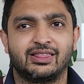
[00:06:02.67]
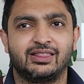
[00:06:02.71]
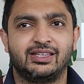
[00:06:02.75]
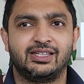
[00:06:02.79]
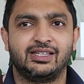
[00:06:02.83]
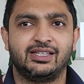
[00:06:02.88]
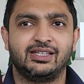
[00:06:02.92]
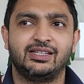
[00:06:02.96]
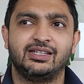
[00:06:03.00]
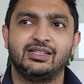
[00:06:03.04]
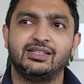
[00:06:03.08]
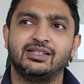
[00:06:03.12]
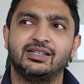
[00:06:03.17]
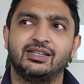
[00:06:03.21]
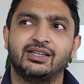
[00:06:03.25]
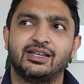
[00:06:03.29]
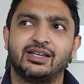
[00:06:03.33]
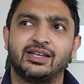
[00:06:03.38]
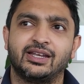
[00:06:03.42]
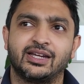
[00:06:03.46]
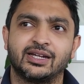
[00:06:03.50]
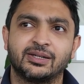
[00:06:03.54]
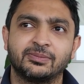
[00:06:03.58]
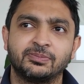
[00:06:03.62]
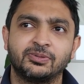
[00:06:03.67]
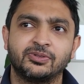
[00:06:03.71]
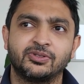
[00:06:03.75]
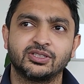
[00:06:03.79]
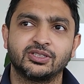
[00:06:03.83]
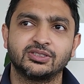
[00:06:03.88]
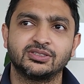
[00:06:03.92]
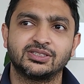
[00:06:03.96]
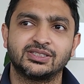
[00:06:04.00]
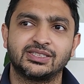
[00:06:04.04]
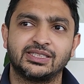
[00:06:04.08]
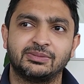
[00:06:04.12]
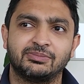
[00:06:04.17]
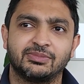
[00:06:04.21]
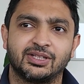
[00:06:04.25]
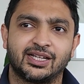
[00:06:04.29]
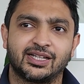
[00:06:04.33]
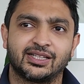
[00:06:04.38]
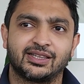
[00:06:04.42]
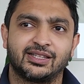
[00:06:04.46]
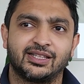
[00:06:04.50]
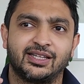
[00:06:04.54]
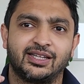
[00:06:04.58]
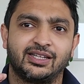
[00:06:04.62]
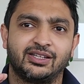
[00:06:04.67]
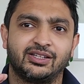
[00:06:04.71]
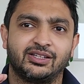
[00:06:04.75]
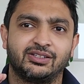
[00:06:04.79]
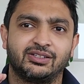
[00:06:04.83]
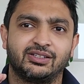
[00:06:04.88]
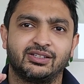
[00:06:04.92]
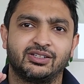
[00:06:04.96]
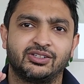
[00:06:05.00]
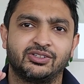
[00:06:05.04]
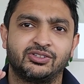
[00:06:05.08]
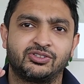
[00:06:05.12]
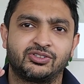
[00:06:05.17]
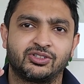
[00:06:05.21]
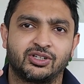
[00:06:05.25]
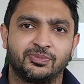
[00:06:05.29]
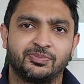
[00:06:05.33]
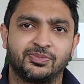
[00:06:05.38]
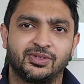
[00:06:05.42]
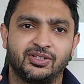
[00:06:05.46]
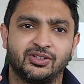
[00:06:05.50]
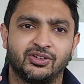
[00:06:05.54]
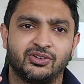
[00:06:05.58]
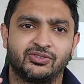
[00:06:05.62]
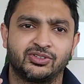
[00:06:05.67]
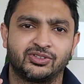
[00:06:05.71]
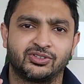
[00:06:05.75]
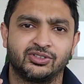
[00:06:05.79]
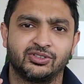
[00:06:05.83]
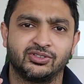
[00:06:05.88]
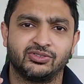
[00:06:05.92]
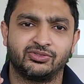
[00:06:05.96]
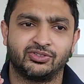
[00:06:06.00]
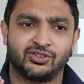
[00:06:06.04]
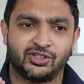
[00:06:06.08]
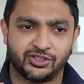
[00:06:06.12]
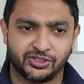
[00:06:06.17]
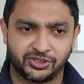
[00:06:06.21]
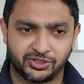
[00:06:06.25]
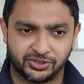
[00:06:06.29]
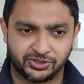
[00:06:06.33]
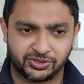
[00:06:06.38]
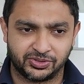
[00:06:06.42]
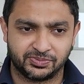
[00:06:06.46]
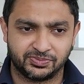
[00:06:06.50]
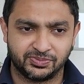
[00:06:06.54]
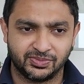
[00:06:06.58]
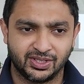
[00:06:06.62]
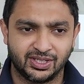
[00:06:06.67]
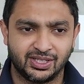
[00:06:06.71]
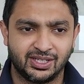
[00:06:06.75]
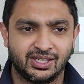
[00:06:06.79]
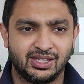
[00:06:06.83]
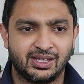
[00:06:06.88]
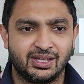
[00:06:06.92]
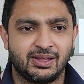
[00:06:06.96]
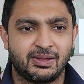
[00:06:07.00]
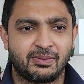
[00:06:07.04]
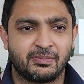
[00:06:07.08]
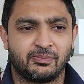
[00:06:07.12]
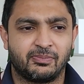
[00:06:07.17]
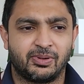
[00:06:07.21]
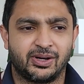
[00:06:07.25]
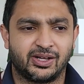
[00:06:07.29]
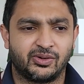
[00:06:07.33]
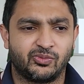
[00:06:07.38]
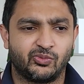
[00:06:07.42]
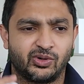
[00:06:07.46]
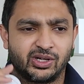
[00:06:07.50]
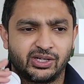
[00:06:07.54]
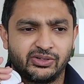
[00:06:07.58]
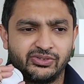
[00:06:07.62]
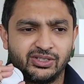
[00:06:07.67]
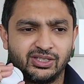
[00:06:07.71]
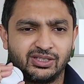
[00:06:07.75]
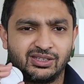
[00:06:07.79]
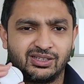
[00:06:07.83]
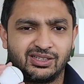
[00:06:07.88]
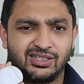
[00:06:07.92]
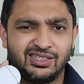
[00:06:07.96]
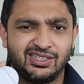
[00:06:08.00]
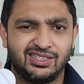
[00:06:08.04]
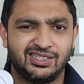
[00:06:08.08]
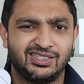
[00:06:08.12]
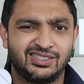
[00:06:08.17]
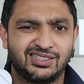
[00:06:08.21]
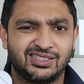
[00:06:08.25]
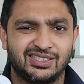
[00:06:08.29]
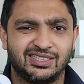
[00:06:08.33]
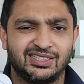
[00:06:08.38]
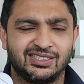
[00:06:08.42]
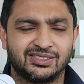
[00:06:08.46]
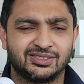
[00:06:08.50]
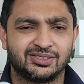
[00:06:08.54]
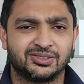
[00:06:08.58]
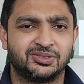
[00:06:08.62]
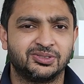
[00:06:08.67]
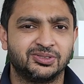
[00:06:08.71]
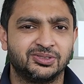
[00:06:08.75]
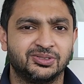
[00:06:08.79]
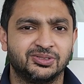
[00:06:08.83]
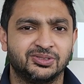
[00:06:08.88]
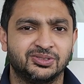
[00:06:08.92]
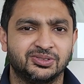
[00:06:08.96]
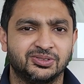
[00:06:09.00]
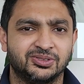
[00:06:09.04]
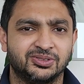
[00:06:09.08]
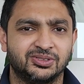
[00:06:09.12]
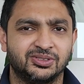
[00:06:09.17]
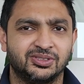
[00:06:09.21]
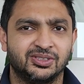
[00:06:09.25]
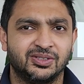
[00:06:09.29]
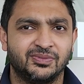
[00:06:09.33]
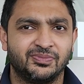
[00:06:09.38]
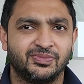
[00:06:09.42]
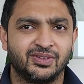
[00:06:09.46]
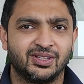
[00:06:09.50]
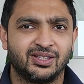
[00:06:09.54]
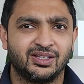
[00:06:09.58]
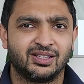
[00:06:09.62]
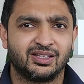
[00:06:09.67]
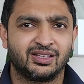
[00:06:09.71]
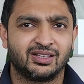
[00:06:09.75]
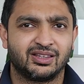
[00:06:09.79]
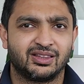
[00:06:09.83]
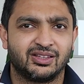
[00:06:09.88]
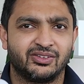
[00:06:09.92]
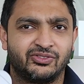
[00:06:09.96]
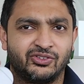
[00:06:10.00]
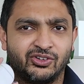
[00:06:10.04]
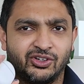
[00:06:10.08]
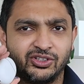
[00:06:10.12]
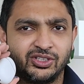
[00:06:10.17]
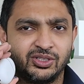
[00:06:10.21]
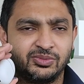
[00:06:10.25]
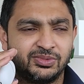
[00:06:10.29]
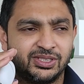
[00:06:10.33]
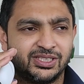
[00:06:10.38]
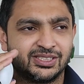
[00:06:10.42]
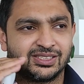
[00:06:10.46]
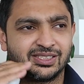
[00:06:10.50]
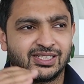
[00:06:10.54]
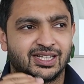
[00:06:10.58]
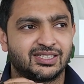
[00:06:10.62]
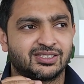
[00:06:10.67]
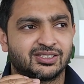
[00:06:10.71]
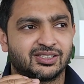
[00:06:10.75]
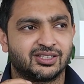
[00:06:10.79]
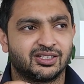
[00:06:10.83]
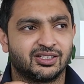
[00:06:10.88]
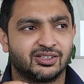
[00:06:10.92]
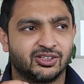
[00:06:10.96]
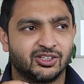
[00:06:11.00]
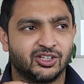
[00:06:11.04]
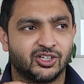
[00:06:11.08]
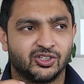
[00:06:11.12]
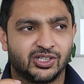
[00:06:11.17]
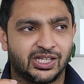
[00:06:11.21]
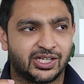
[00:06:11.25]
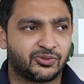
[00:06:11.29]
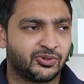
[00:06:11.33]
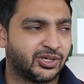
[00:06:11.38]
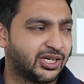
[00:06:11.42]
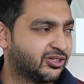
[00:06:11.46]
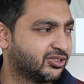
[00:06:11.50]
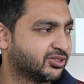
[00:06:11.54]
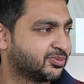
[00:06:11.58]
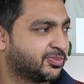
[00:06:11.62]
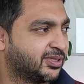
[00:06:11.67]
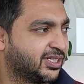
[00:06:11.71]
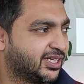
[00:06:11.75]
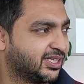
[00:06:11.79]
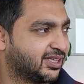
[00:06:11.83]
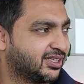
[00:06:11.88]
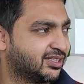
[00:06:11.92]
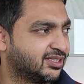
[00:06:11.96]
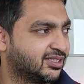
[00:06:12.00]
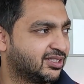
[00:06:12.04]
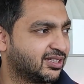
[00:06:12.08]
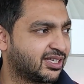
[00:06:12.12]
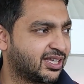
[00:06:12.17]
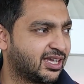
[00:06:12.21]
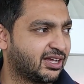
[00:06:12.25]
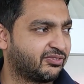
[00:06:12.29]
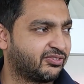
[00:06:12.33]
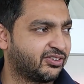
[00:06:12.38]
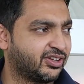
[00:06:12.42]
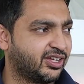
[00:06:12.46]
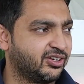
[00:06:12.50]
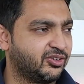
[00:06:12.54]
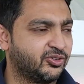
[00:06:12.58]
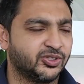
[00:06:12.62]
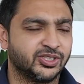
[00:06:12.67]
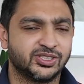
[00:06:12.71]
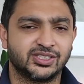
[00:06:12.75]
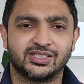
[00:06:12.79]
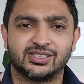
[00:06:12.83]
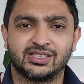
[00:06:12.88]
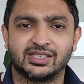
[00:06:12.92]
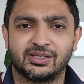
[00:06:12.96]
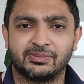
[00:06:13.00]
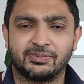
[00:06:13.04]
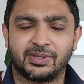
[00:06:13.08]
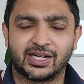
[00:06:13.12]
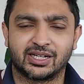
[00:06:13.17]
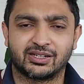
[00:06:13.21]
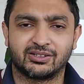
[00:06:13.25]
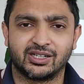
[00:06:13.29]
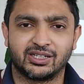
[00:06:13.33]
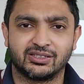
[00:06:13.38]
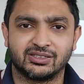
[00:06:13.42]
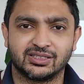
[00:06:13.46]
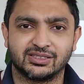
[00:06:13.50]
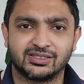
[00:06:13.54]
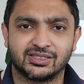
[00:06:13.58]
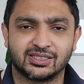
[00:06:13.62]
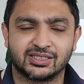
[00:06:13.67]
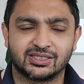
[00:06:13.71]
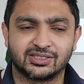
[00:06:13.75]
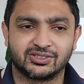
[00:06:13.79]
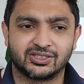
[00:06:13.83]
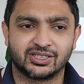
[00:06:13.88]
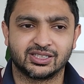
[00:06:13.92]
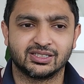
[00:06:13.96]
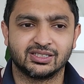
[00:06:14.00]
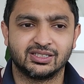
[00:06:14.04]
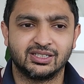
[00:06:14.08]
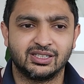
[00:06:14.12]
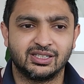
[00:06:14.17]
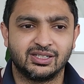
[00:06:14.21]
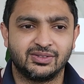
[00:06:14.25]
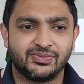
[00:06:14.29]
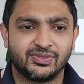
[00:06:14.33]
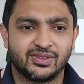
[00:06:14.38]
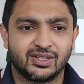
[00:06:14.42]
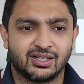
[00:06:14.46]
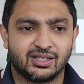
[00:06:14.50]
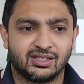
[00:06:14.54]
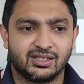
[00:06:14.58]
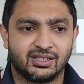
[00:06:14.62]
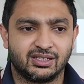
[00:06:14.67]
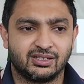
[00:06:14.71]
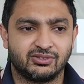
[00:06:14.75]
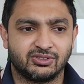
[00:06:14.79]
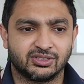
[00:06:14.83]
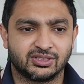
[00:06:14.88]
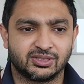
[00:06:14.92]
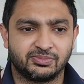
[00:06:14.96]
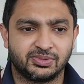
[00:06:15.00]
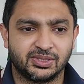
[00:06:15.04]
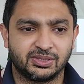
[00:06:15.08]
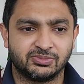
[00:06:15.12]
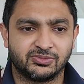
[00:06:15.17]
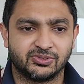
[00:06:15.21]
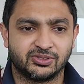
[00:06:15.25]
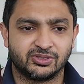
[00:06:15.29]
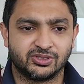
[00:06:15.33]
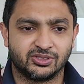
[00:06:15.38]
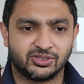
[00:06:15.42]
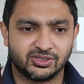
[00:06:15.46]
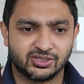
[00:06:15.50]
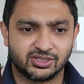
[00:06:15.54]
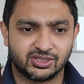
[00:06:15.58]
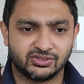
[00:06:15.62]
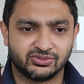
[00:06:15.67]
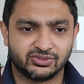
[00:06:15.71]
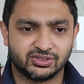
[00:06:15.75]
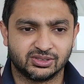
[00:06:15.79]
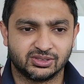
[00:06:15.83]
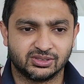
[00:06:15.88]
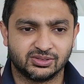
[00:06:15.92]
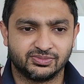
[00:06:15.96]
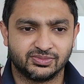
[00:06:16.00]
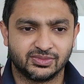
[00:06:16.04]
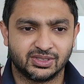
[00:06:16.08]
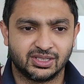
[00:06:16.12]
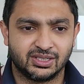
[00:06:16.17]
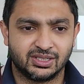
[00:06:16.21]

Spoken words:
The AirPods seem like they drop the overall volume, but whatever these things do, the volume isn't as low. Like when I was playing the cafe noises in the background, etc., it was a bit more noticeable